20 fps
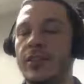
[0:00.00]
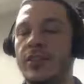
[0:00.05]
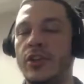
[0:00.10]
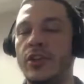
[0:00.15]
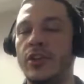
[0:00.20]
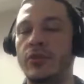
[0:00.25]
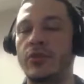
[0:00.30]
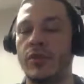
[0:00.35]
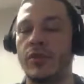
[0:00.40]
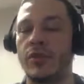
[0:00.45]

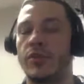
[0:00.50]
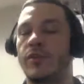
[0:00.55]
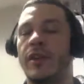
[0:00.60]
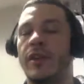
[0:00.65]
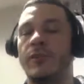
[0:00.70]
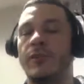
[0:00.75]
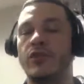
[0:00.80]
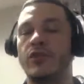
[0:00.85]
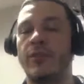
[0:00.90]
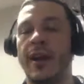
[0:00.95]
you you've
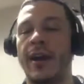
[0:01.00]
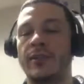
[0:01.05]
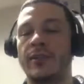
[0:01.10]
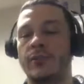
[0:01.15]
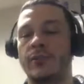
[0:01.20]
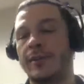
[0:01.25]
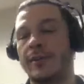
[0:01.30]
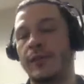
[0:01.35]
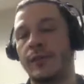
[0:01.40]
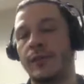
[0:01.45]
never tried
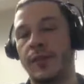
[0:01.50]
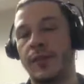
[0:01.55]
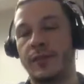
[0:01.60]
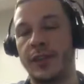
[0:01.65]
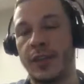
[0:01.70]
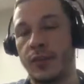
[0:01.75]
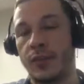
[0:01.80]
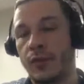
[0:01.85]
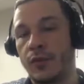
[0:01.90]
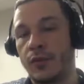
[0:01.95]
2015.
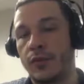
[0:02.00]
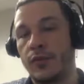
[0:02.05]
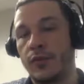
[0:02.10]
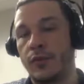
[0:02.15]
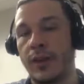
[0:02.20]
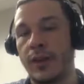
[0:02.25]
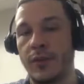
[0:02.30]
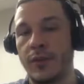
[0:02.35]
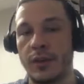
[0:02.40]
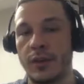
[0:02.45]
That you you've
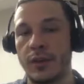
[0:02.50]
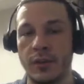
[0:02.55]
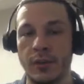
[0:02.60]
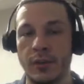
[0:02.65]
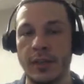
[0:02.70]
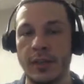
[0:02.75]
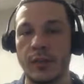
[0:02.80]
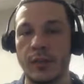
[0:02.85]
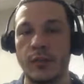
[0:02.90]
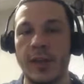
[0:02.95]
never you know
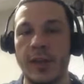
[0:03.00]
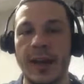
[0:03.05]
like you've had